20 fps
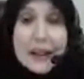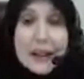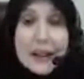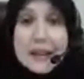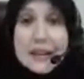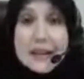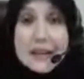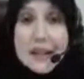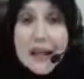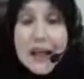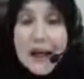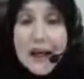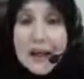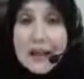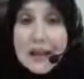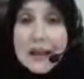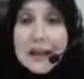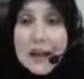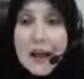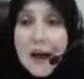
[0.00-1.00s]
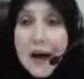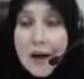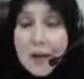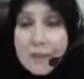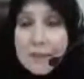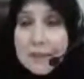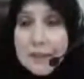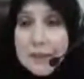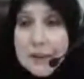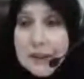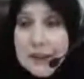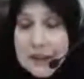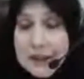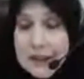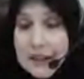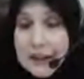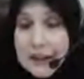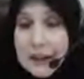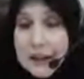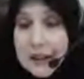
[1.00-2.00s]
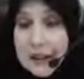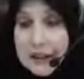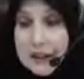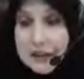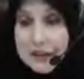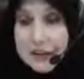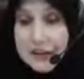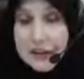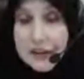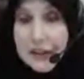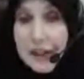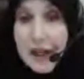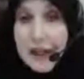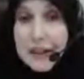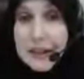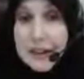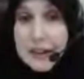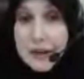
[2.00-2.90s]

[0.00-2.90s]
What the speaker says: is that still in this society,